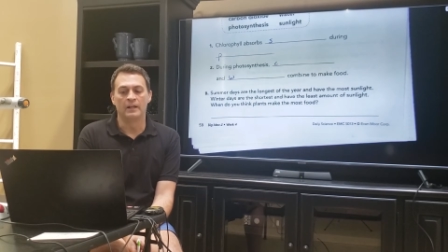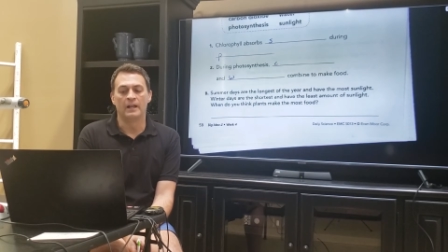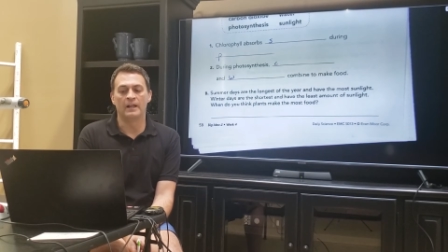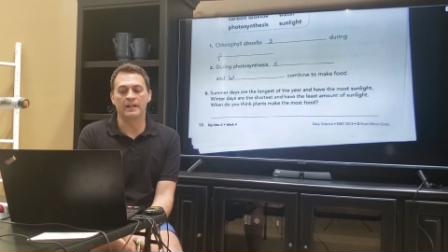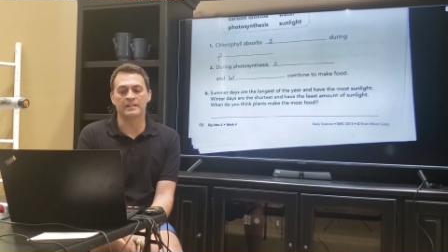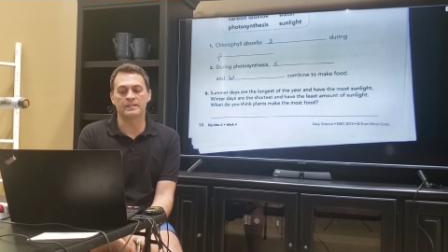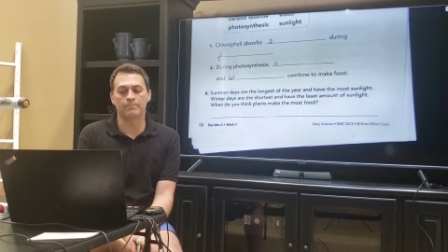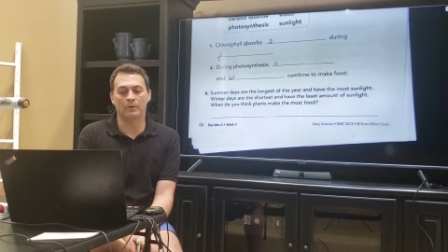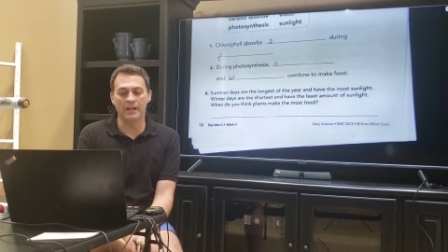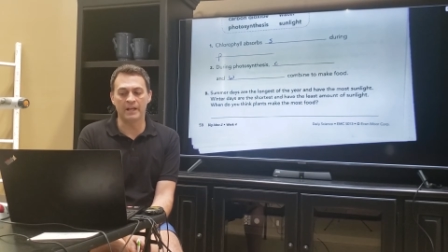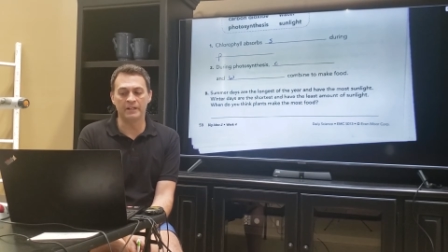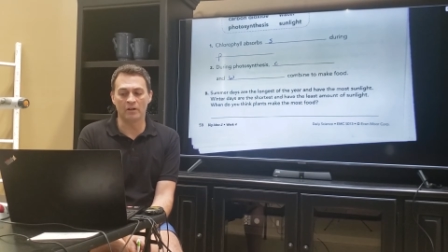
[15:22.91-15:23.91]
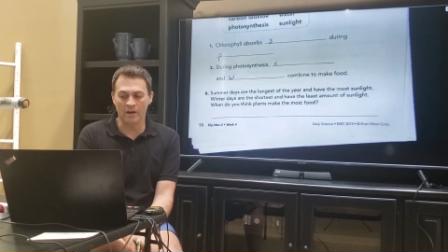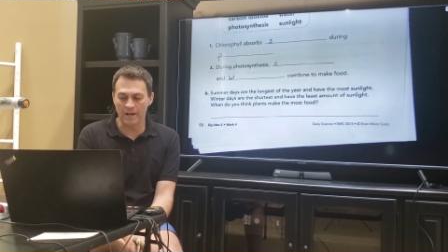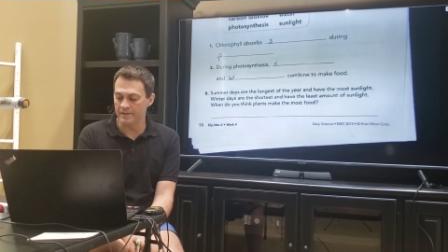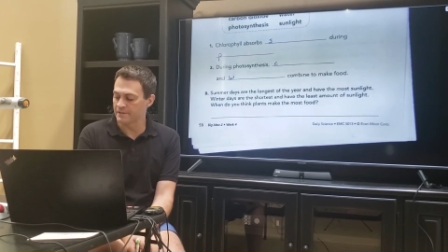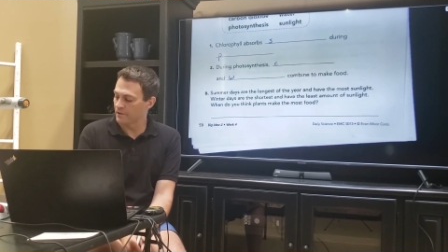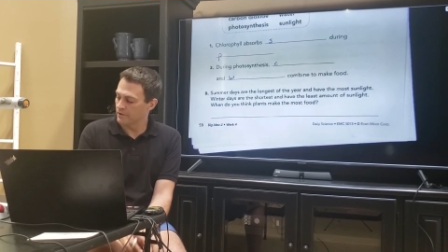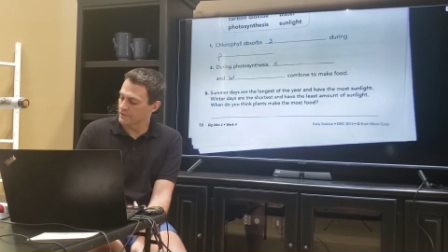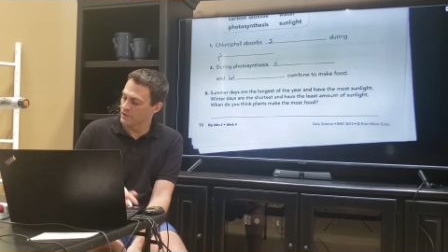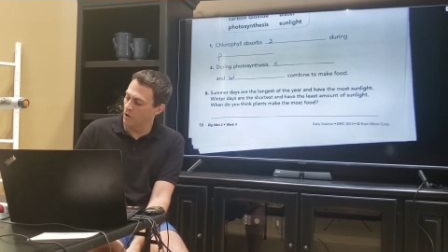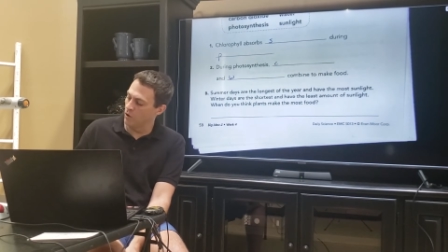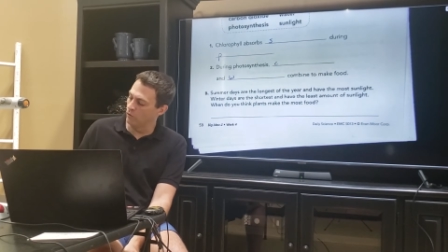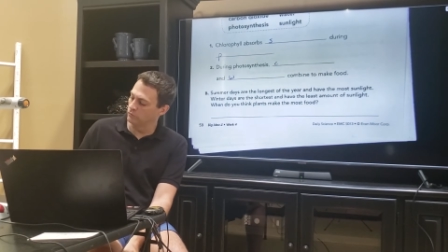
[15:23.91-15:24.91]
And explain your answer.
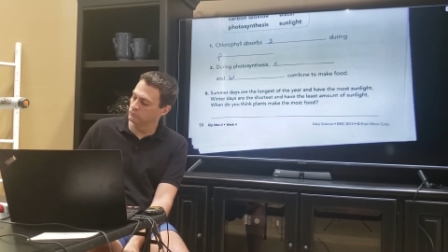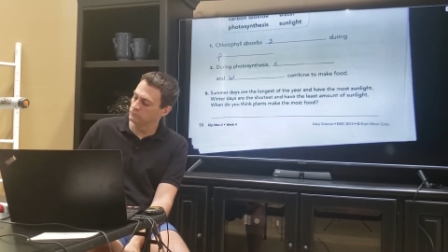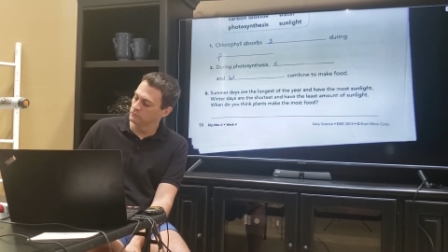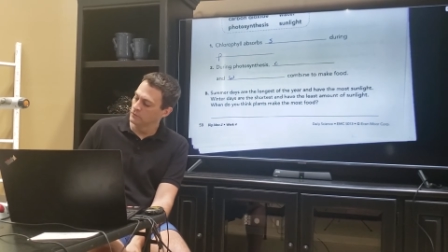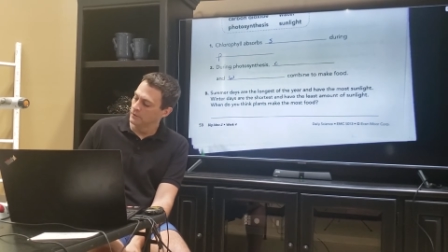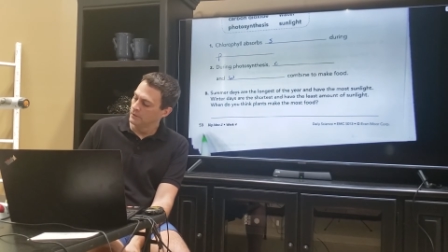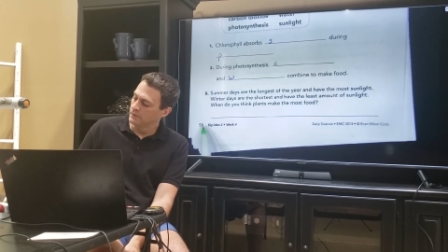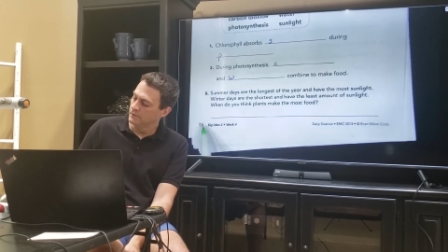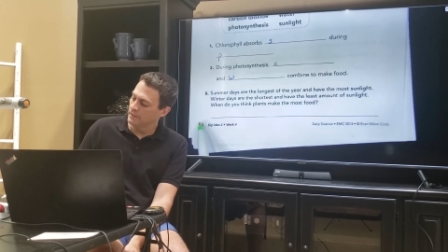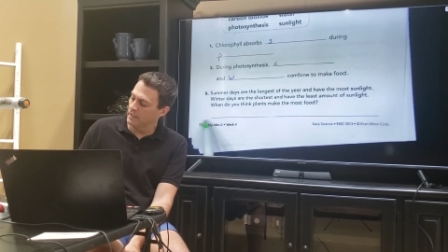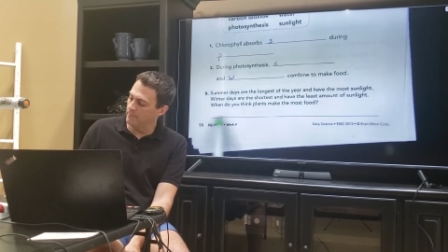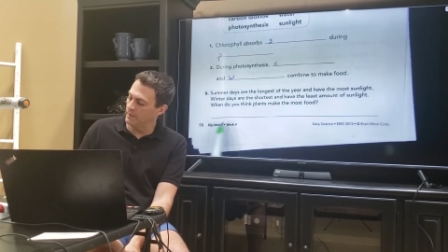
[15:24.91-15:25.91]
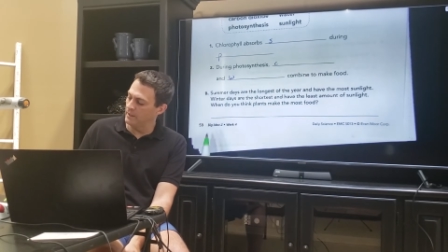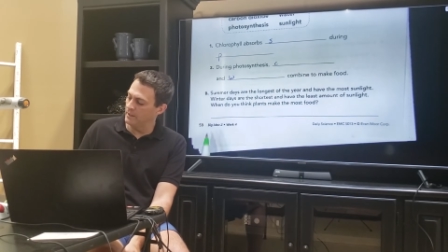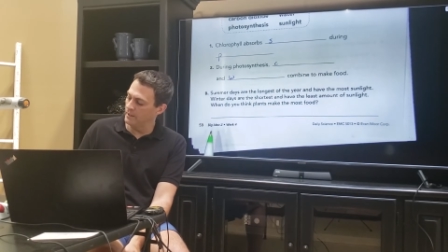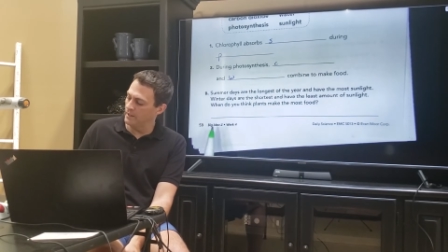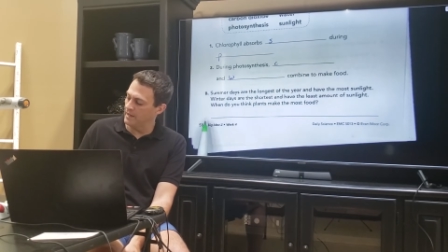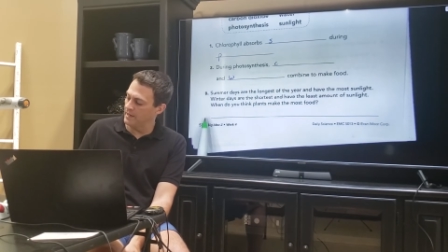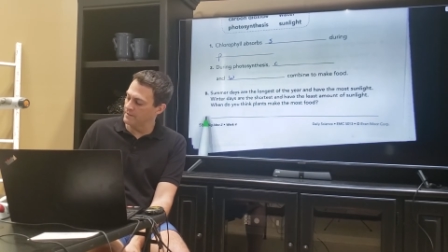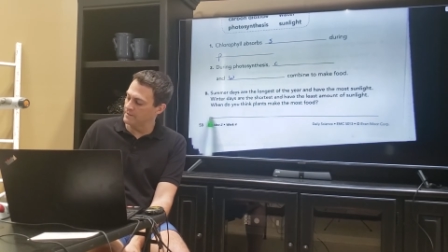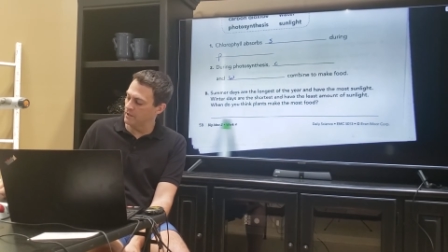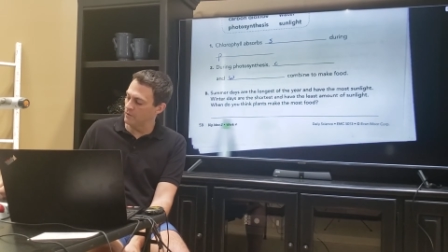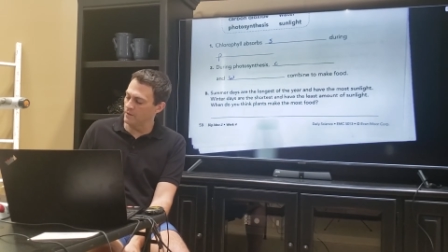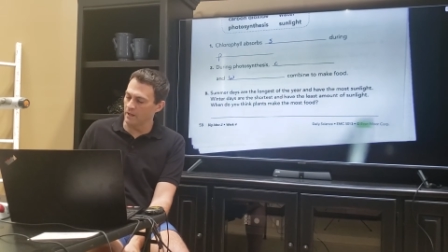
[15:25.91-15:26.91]
So give me an
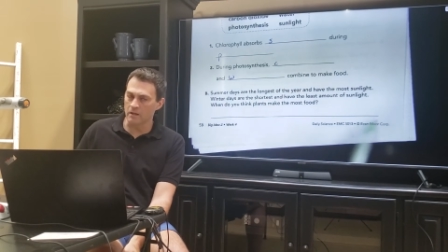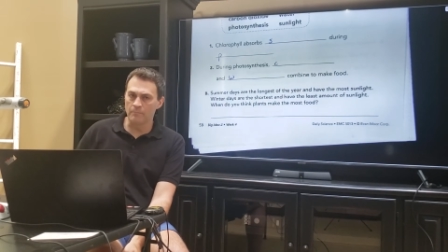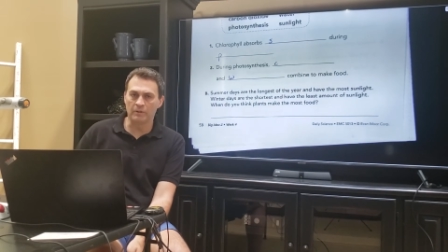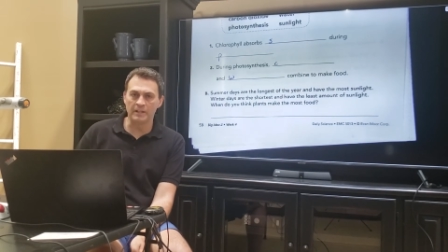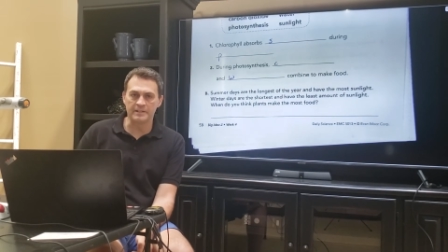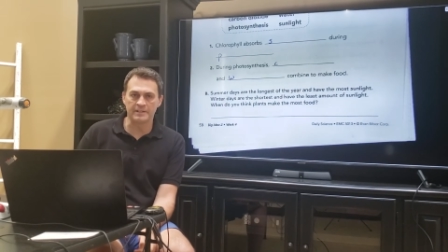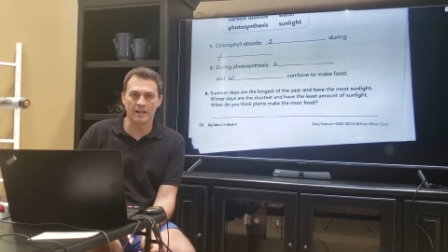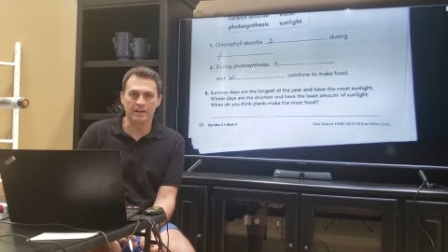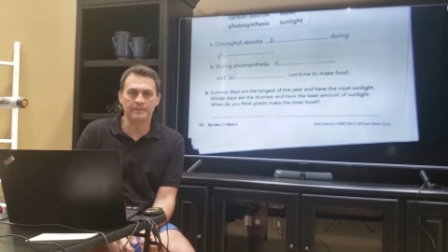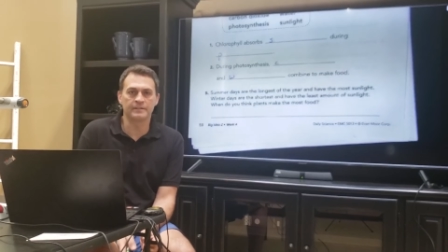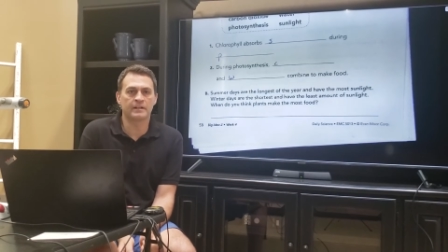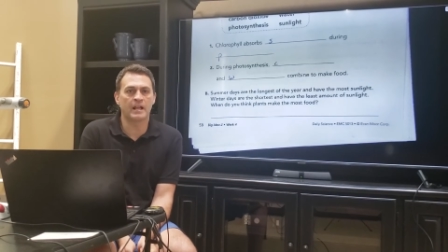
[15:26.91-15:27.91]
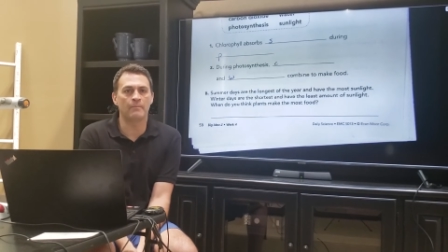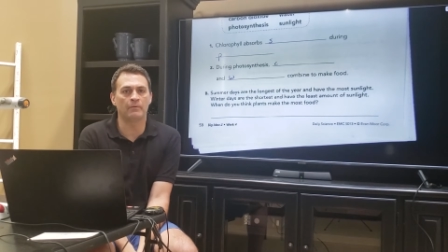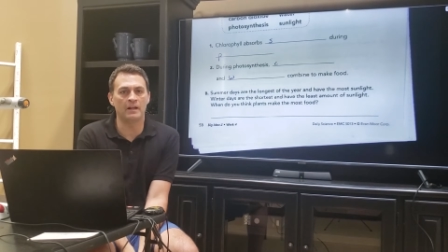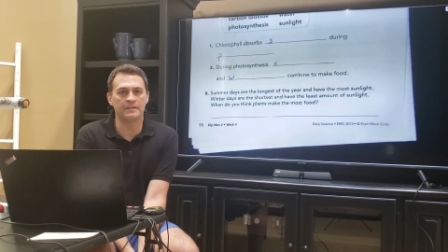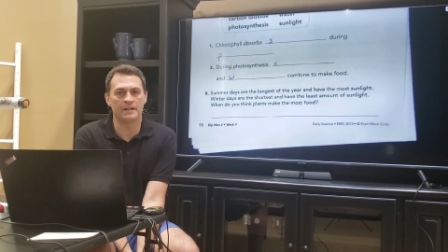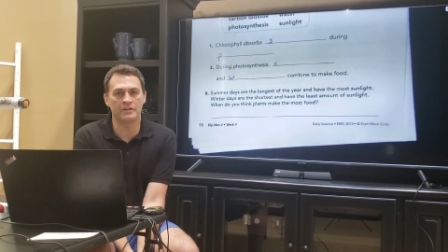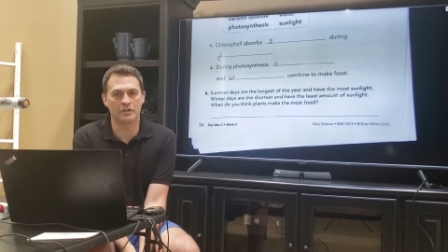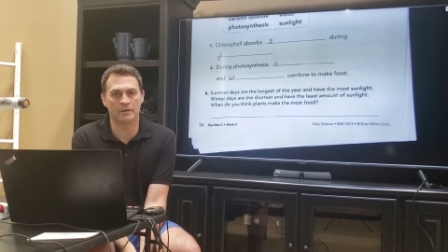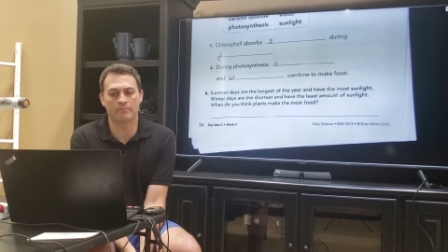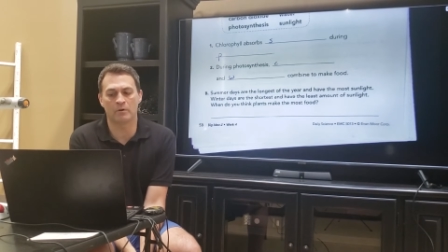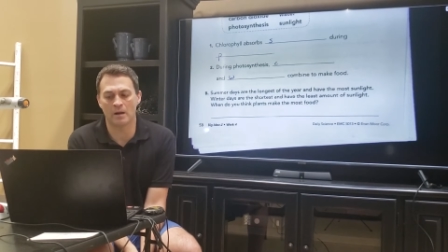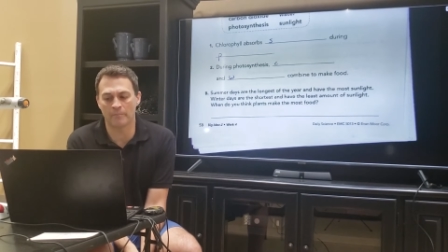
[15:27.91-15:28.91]
answer with a complete sentence,
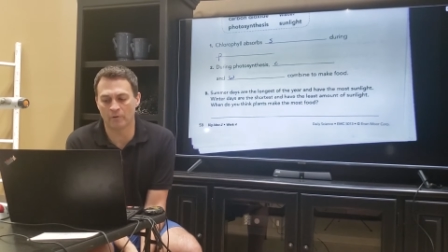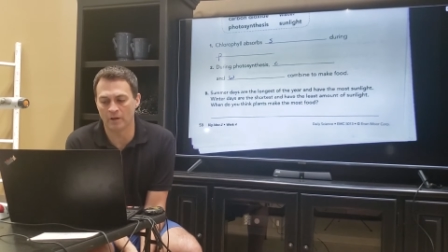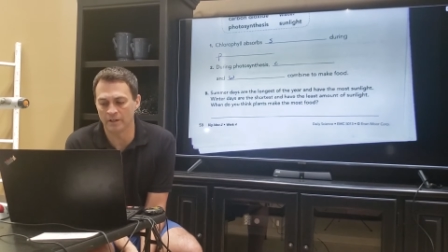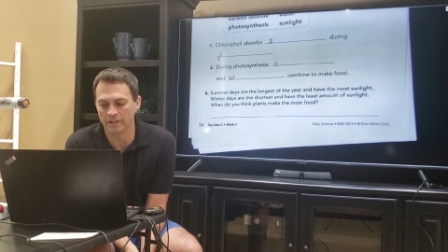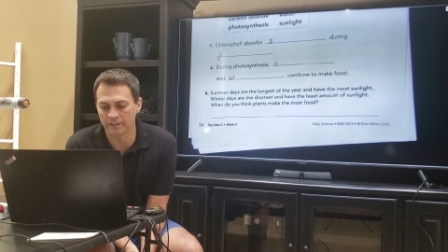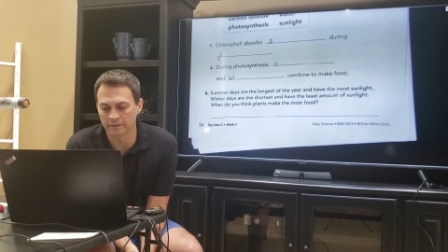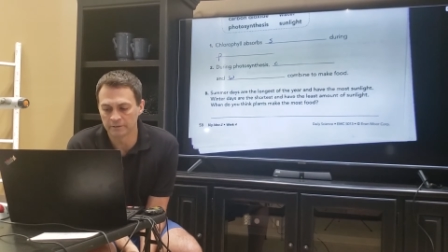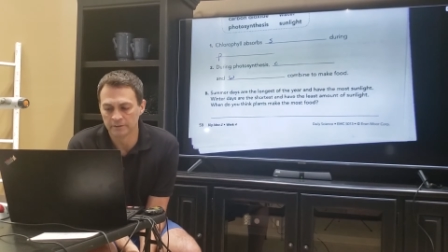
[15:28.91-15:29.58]
capitalization, proper ending,